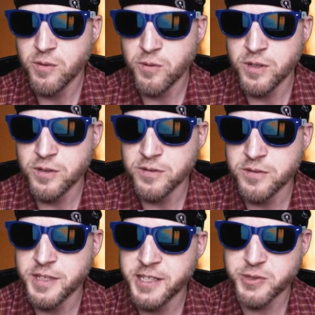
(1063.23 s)
Well,
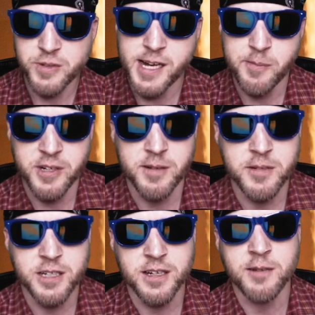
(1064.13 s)
here's what happened. I'm
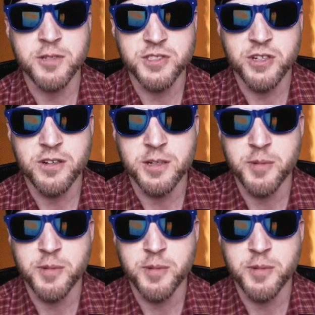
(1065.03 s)
going to talk